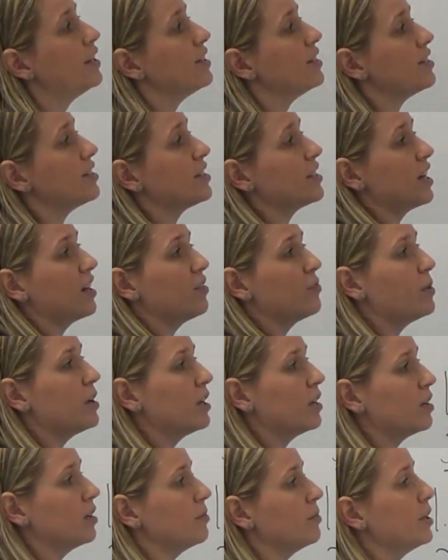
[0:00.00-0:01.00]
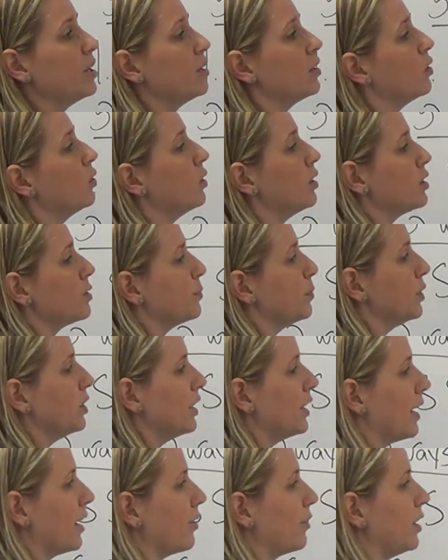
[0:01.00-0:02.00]
Instead of being in the middle, let's put
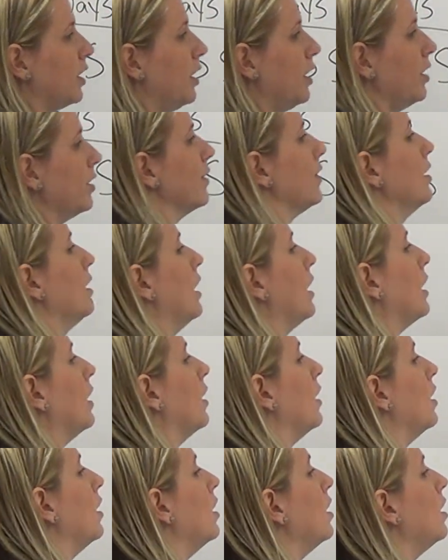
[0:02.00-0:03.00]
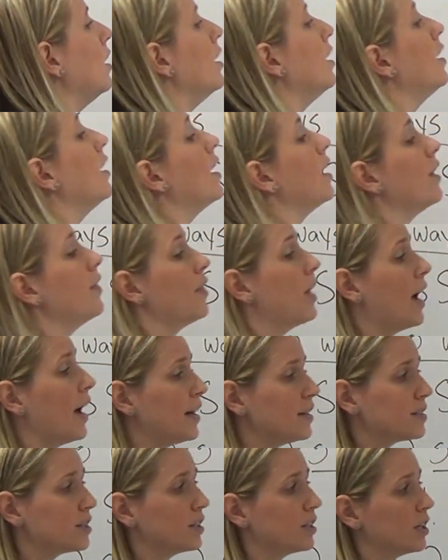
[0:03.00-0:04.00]
it down here, and
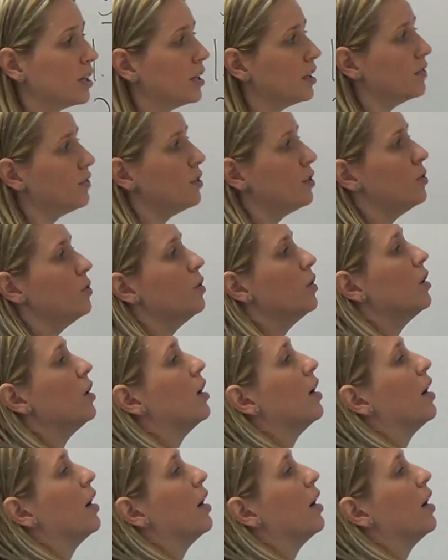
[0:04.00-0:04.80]
that's going to give you